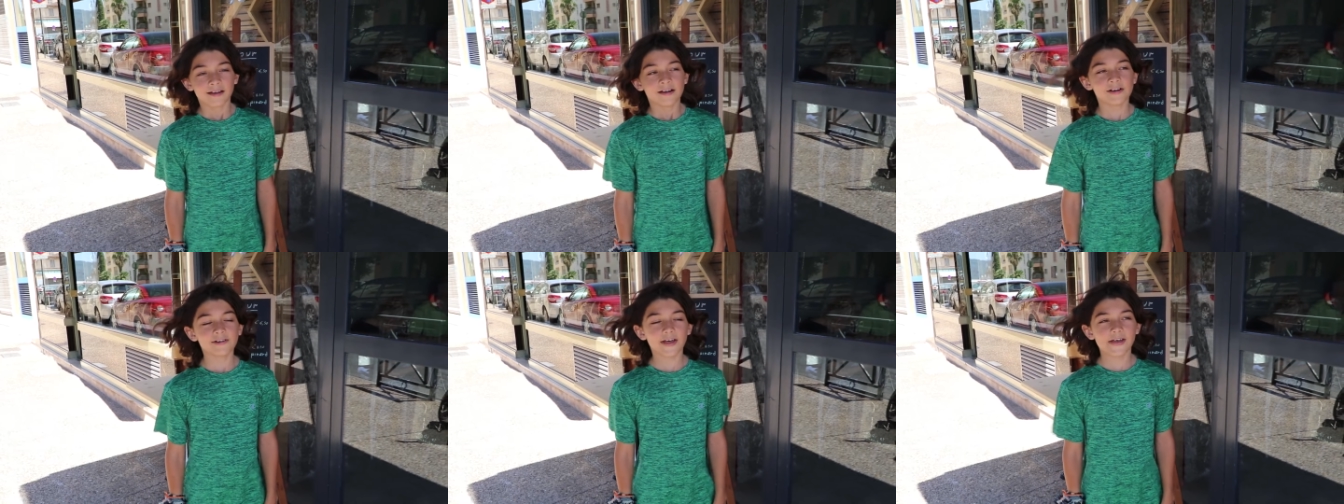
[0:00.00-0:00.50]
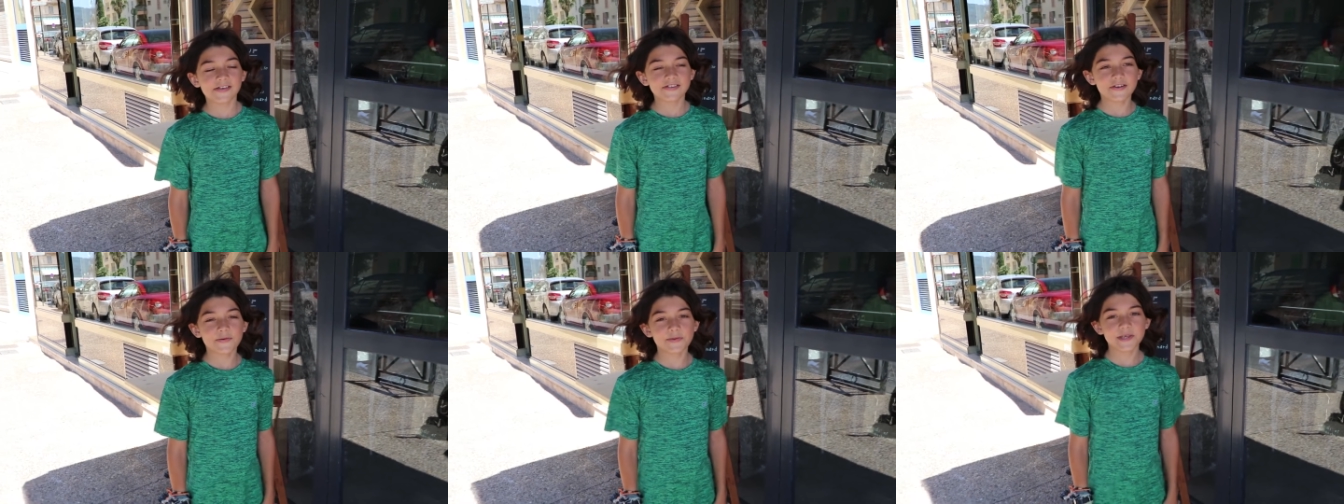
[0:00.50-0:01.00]
Okay,
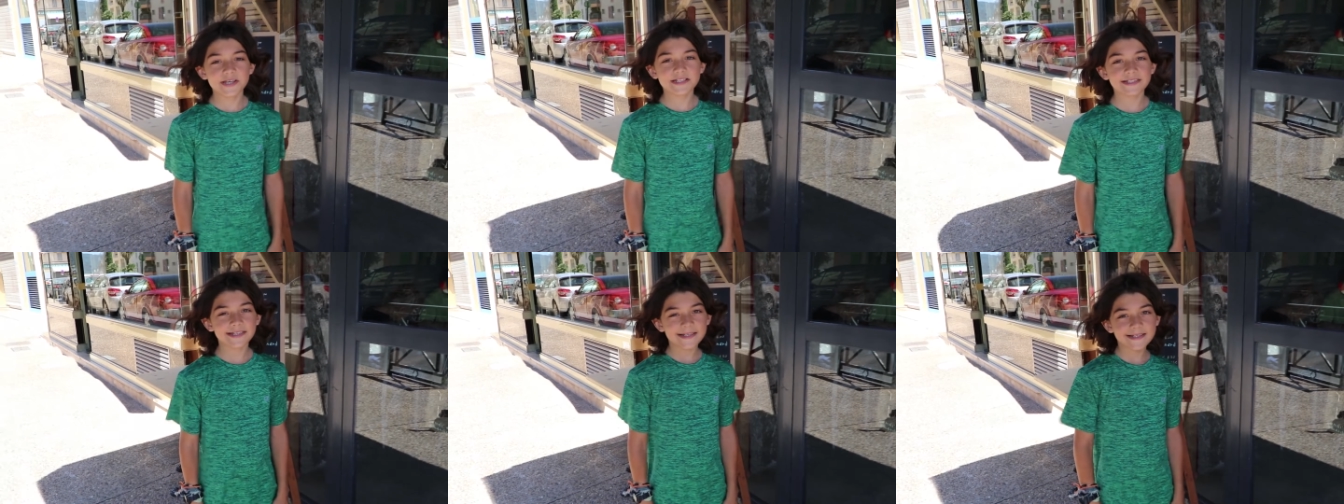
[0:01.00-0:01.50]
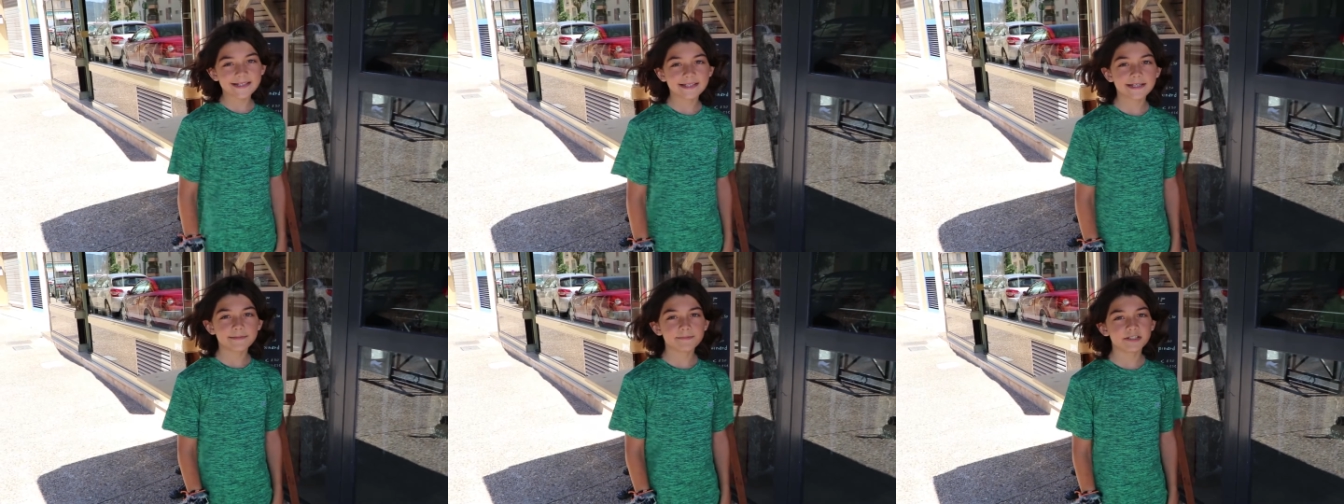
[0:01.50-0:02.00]
so this is
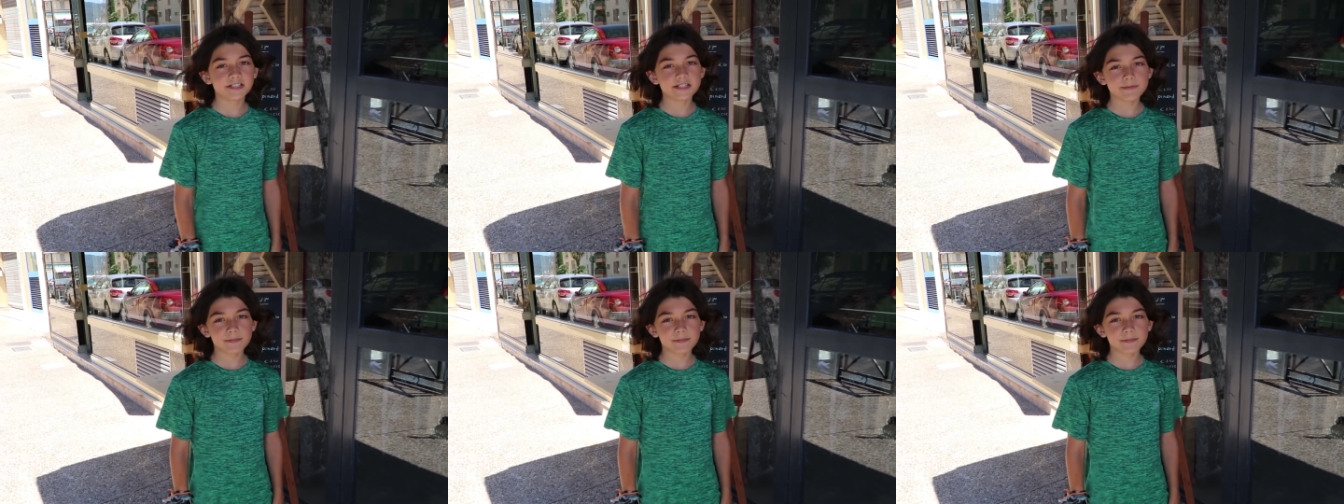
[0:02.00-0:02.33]
the pizza